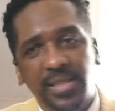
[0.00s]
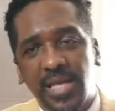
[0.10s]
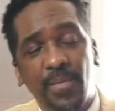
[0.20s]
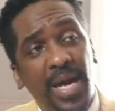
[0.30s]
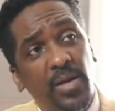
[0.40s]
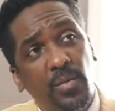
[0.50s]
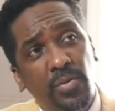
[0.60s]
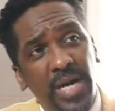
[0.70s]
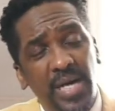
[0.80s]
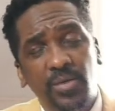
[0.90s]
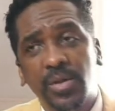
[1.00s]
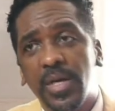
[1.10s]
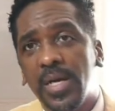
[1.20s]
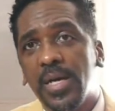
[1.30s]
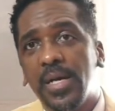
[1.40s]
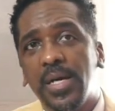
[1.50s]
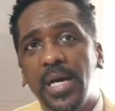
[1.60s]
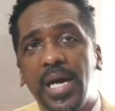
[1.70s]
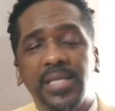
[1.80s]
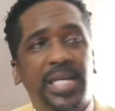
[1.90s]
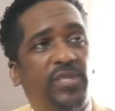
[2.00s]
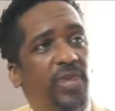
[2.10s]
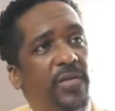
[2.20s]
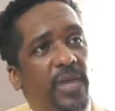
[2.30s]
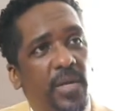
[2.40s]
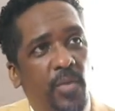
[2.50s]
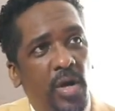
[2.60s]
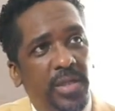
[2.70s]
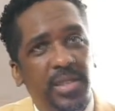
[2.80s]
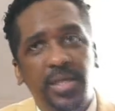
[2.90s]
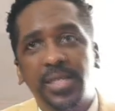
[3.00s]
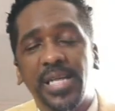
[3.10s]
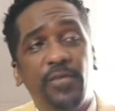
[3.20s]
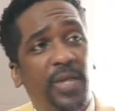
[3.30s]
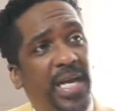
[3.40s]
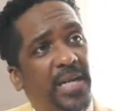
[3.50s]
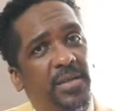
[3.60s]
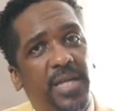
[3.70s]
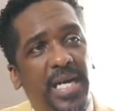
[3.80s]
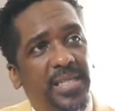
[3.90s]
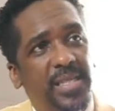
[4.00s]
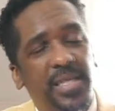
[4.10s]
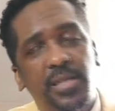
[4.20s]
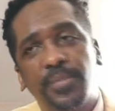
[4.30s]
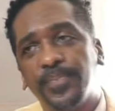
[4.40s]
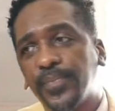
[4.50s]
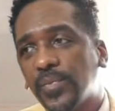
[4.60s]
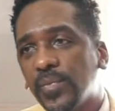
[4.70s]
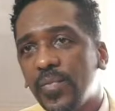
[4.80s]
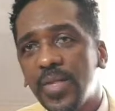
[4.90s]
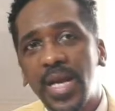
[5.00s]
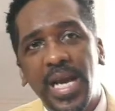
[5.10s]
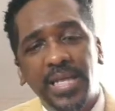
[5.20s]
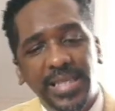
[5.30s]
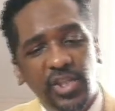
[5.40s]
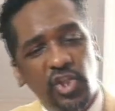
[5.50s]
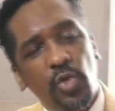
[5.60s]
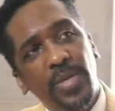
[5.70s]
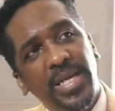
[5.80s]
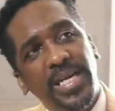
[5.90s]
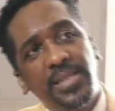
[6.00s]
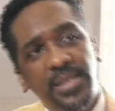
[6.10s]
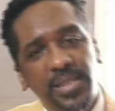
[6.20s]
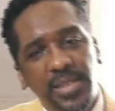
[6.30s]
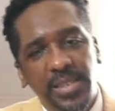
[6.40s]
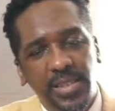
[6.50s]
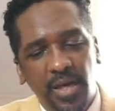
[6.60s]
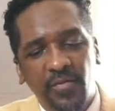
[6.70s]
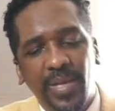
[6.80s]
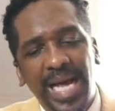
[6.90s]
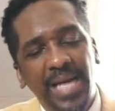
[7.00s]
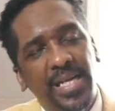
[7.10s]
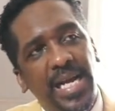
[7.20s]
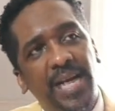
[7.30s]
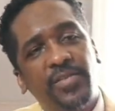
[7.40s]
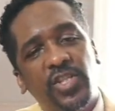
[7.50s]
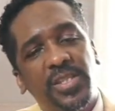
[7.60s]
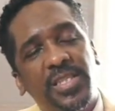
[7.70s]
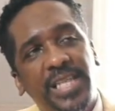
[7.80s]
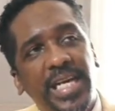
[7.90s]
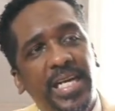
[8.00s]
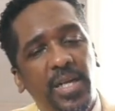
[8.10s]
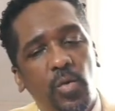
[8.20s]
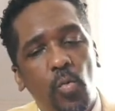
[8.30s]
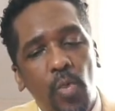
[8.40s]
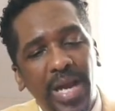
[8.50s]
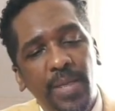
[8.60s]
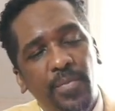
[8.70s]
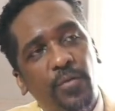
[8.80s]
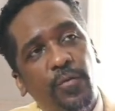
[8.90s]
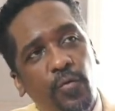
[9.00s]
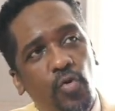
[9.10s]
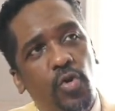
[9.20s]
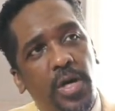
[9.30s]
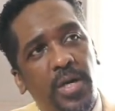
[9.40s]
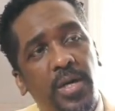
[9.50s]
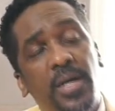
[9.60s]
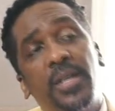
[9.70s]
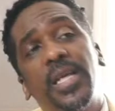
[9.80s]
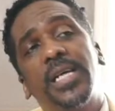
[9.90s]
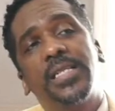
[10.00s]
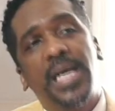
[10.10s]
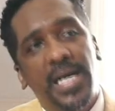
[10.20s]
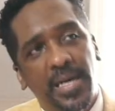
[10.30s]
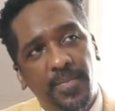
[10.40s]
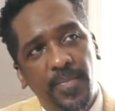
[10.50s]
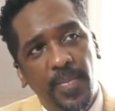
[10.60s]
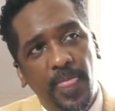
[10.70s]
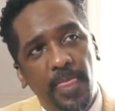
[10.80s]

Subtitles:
Rice, it's like Michael Brown, it's like Trayvon Martin, it's like Philando Castile. There's so many instances of black lives just taken way before their time.